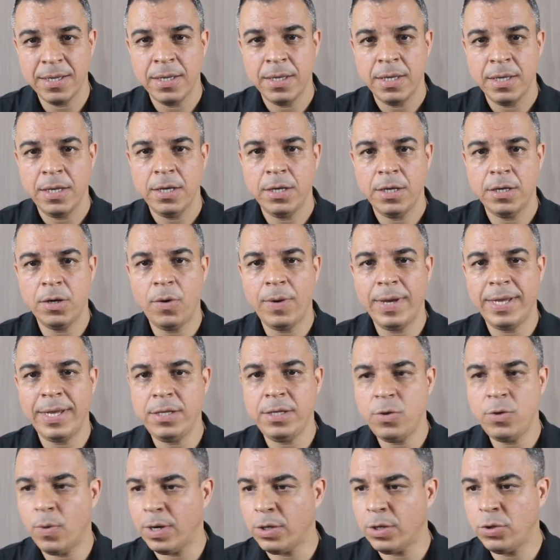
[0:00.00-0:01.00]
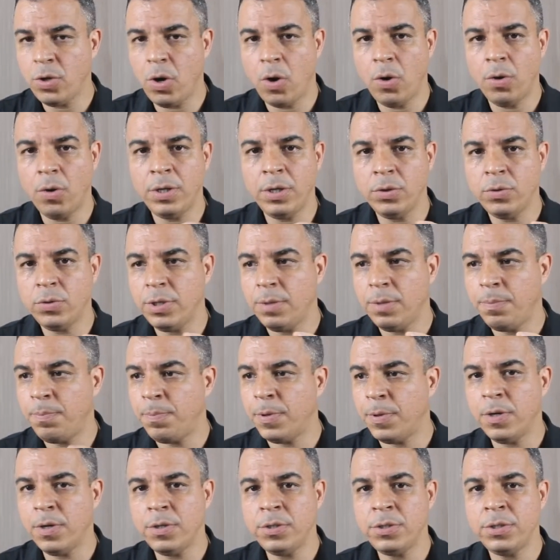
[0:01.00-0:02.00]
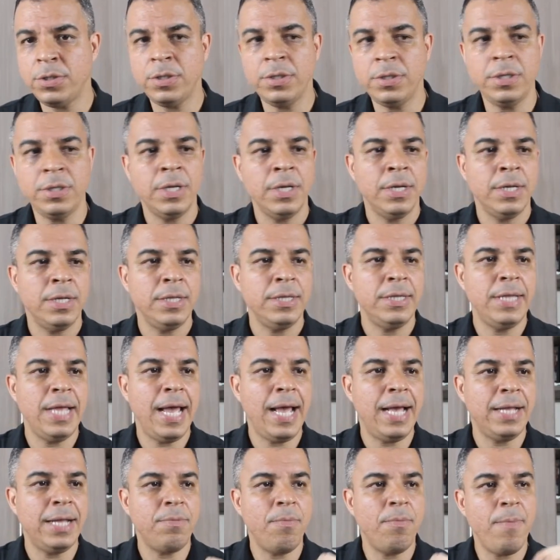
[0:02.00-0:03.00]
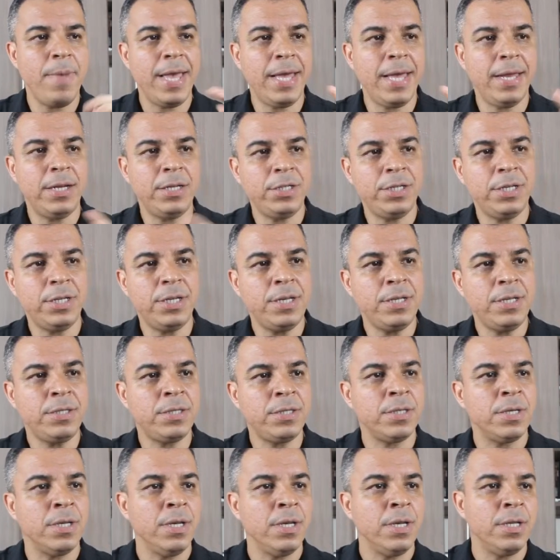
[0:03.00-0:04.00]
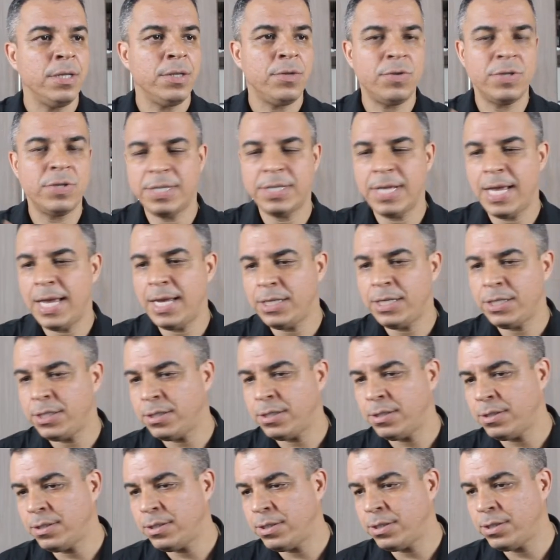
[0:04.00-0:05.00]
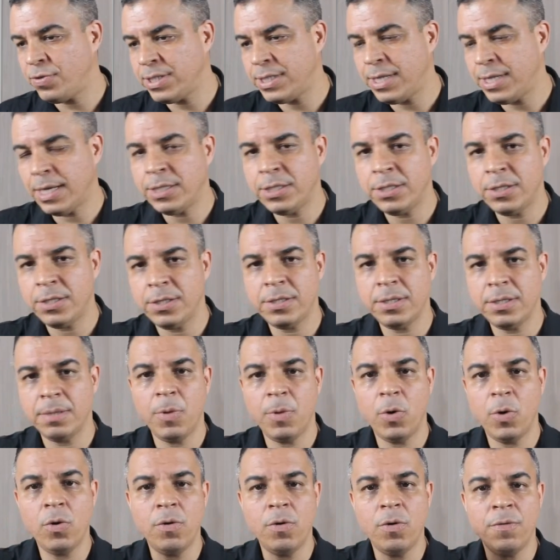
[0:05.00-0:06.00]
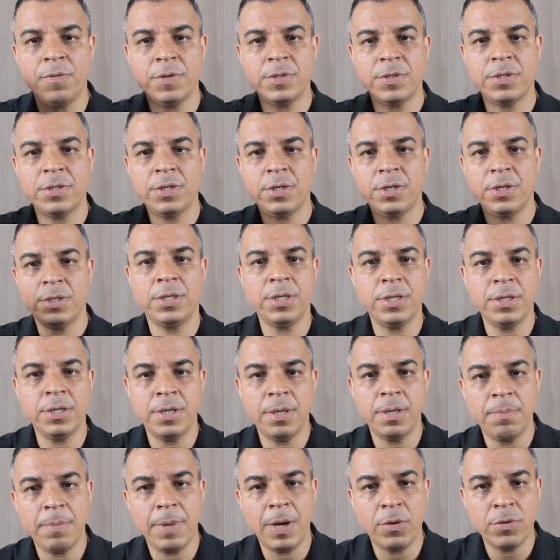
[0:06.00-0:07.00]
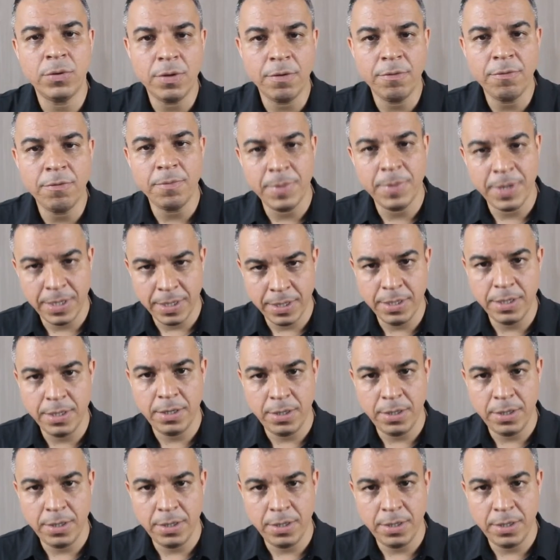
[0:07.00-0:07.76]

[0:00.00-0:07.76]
and you are talking to the person that manages transactions above a certain amount of money.